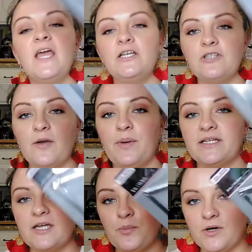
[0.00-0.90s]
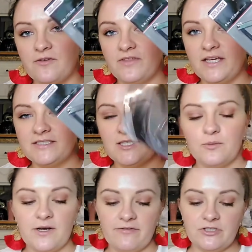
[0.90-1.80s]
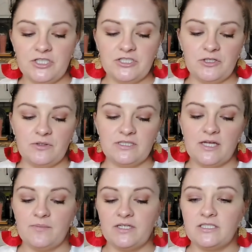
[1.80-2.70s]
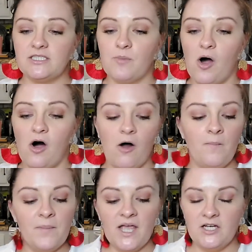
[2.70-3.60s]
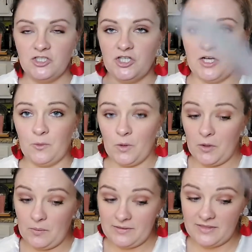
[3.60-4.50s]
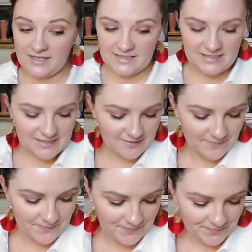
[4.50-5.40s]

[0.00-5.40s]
So I picked up one of these, so whenever she's doing something small, she can work with this.